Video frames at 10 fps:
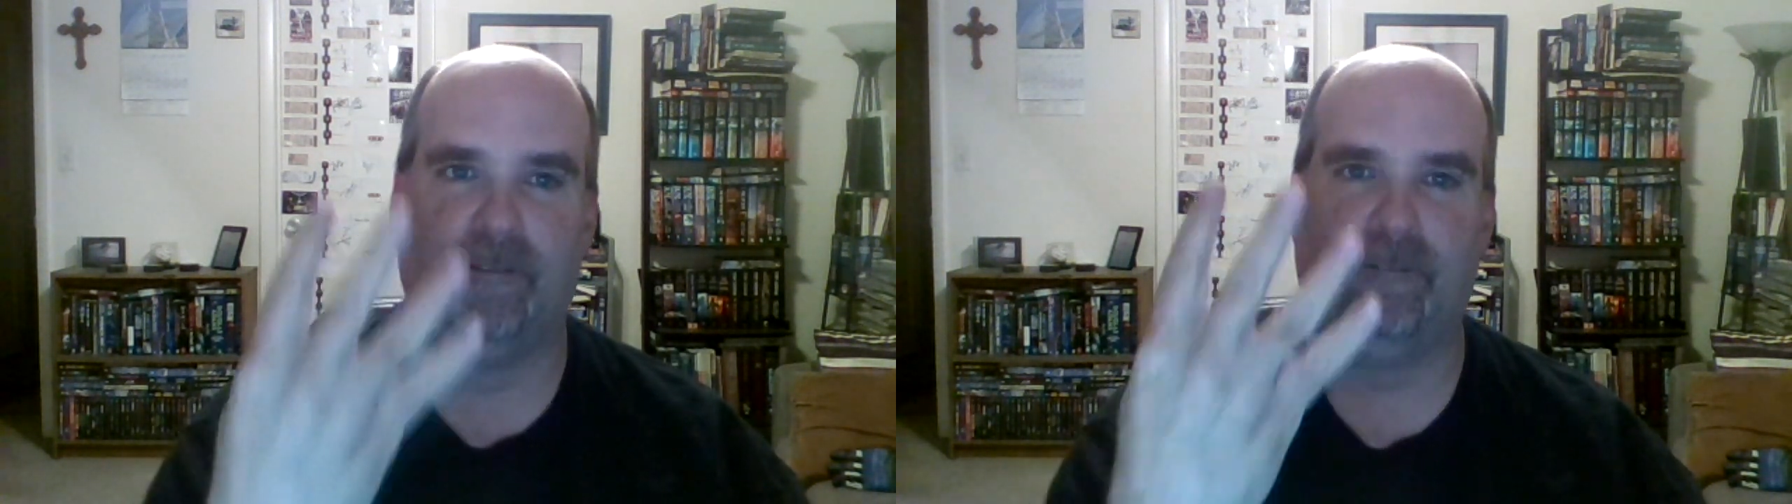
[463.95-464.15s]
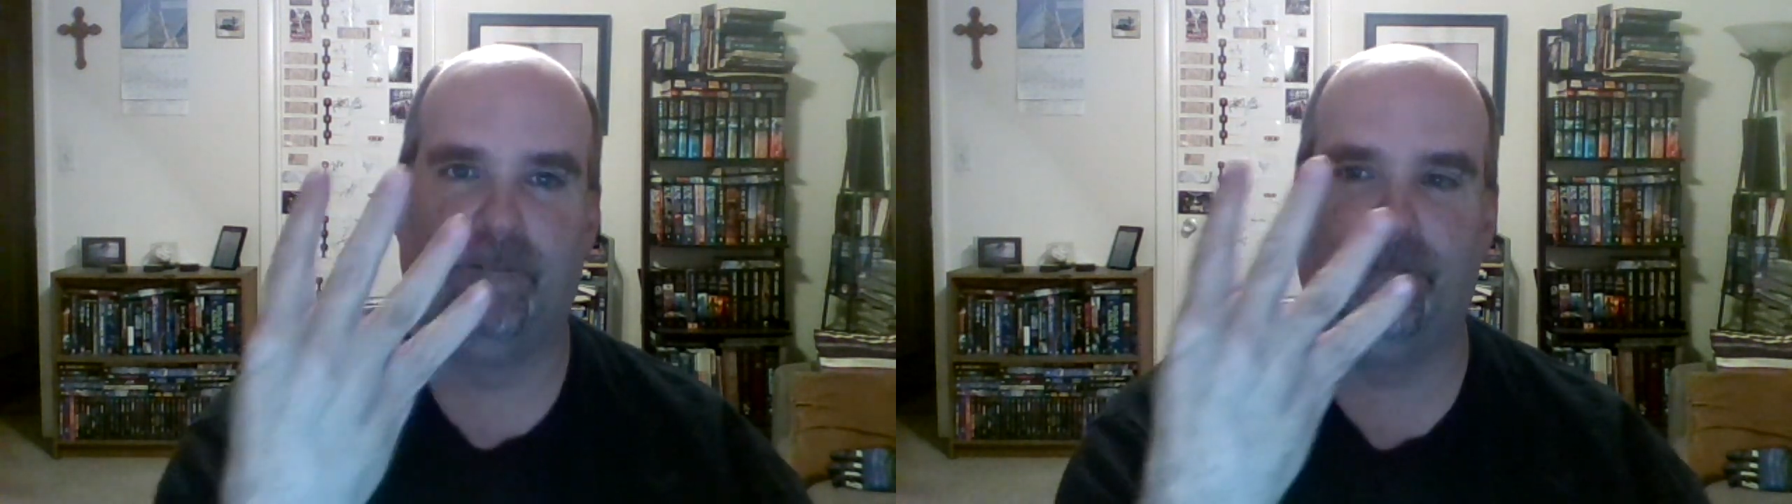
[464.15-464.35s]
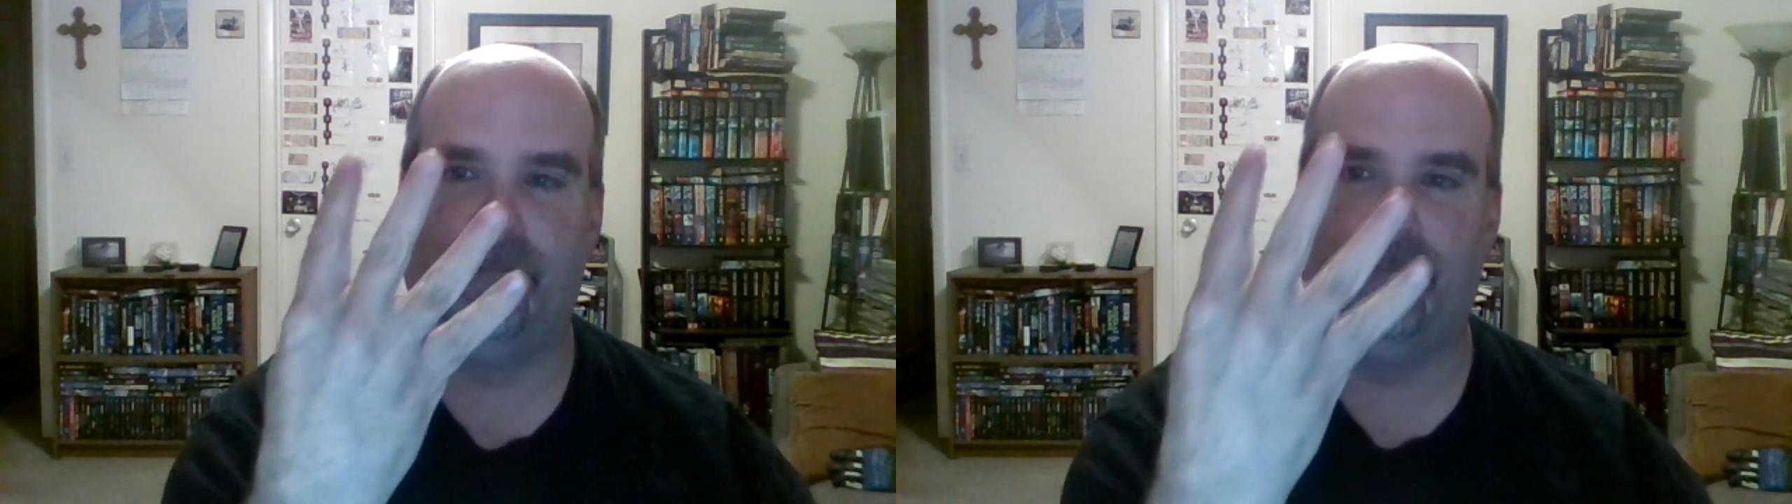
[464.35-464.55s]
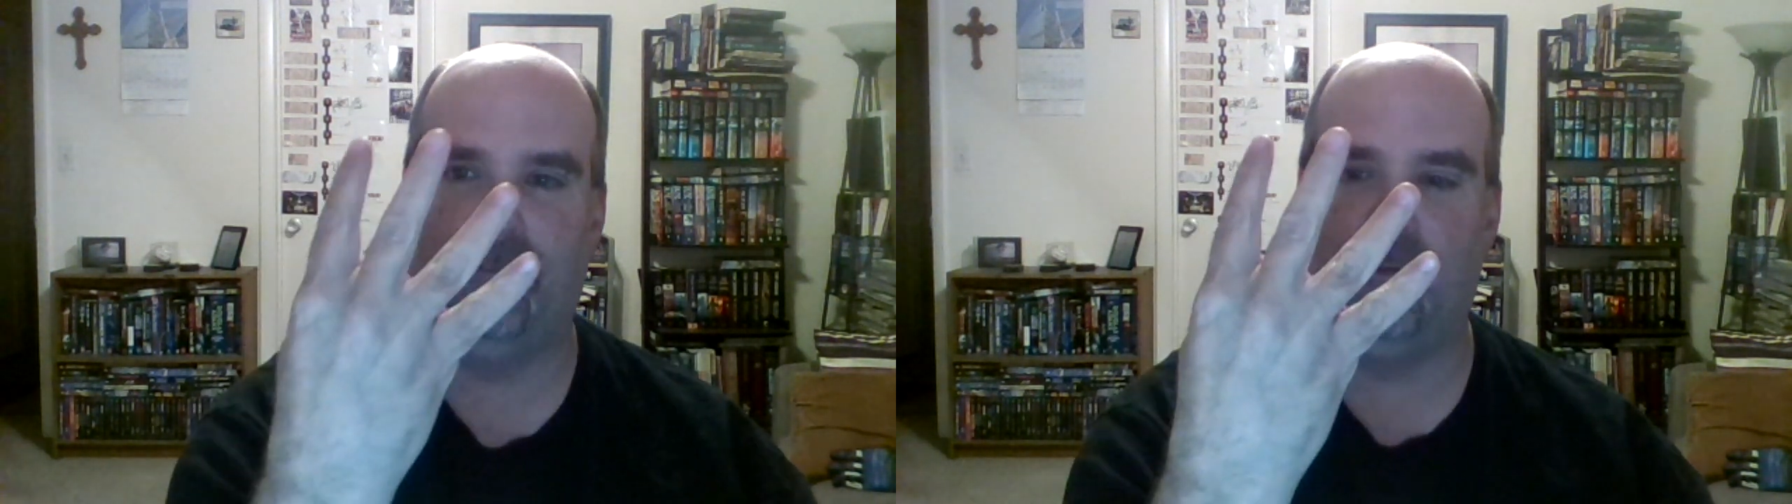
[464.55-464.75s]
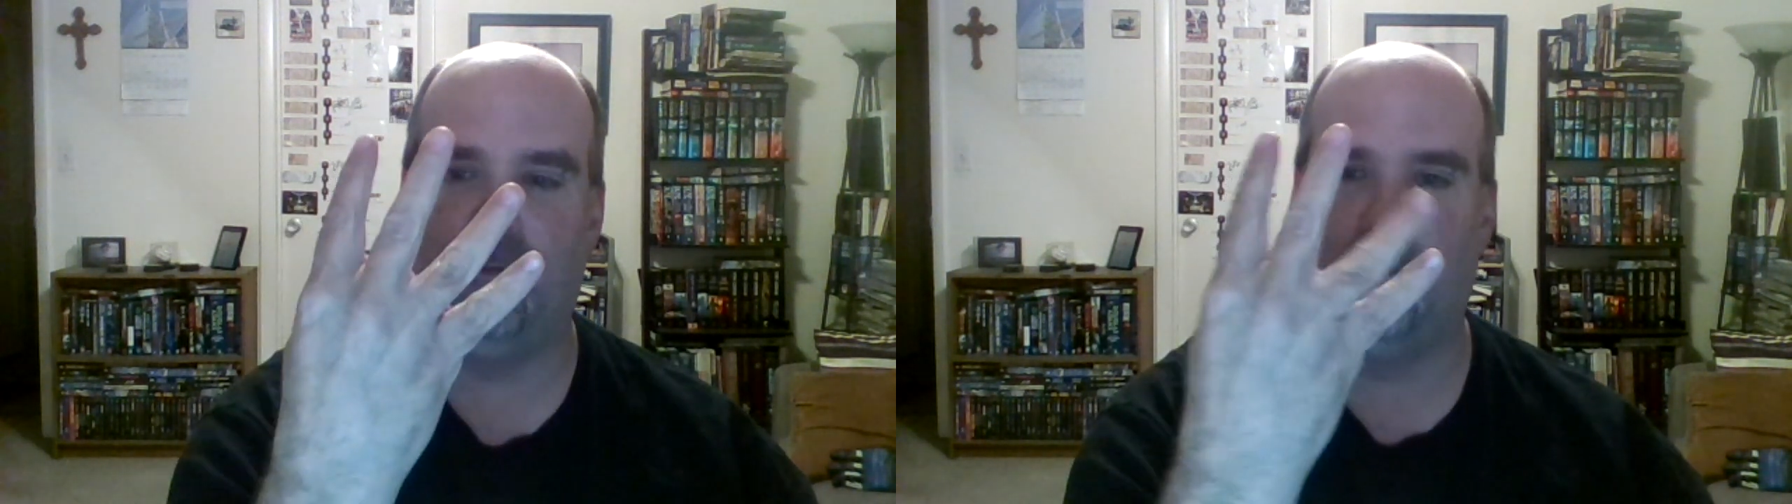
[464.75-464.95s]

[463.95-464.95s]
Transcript: I should have recruited the